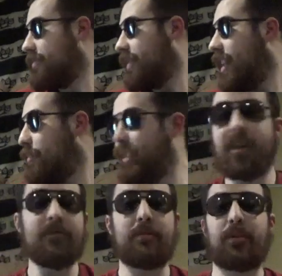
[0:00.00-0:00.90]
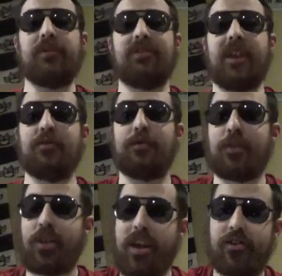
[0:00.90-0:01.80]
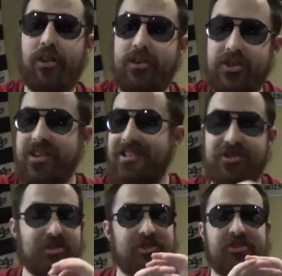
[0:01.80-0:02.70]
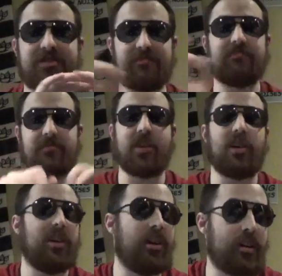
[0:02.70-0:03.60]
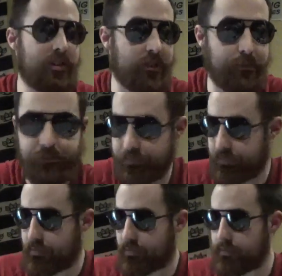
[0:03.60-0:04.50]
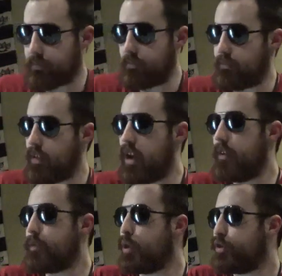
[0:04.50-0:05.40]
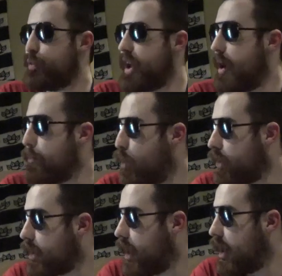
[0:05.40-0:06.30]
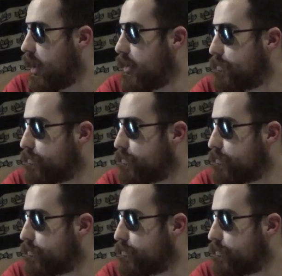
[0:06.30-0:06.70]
I'm loving the presentation for Lance Archer. It's just awesome. Of course, we got more.